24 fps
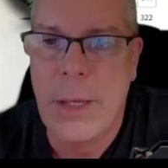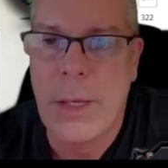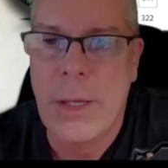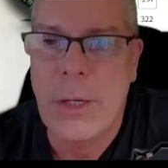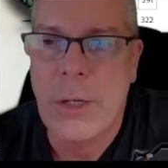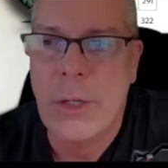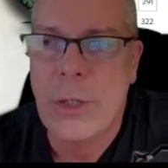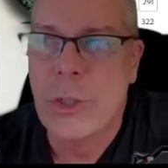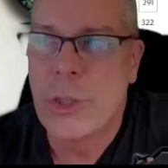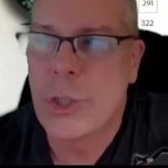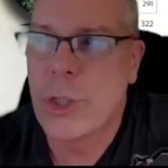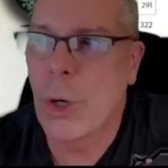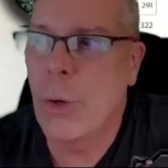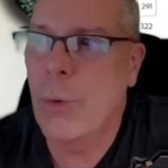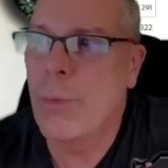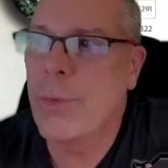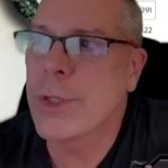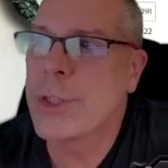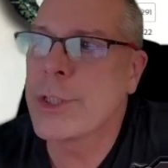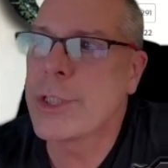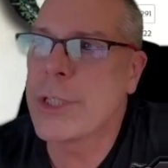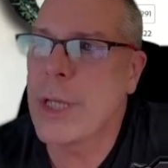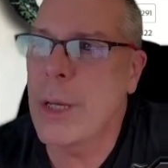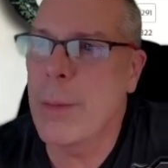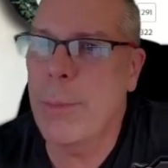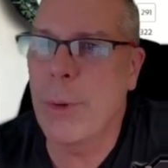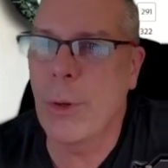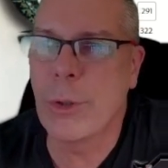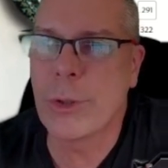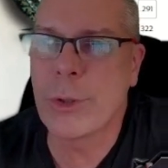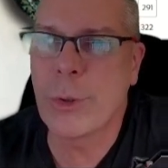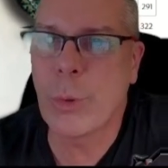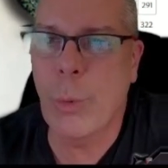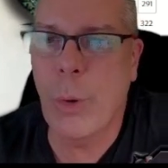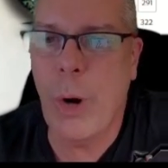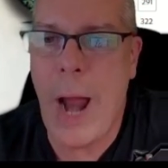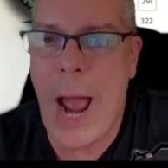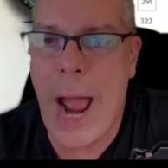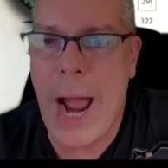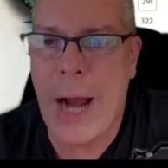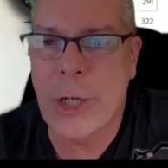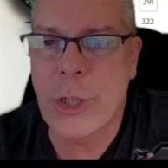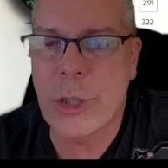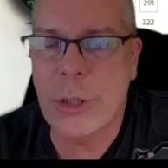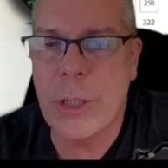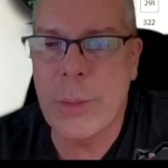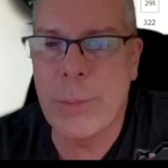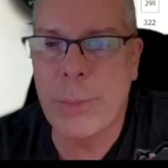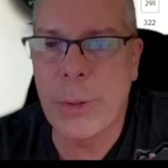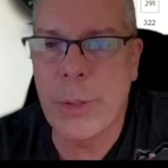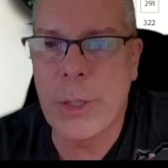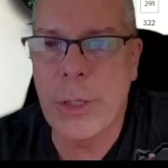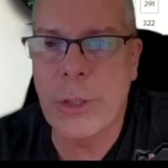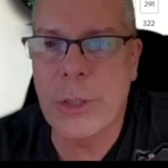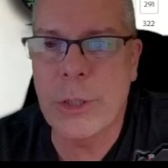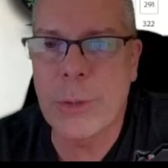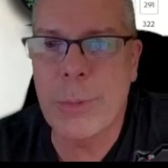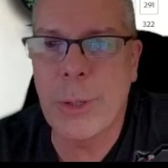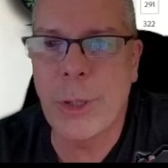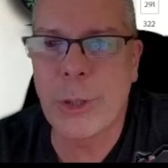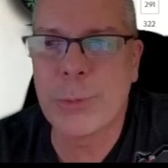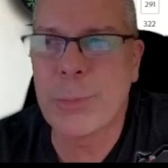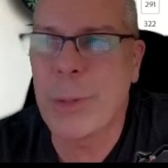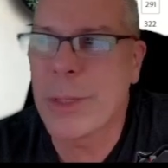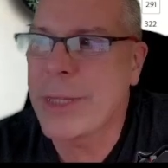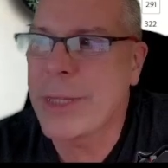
So the symbols were actually pretty good spells, but they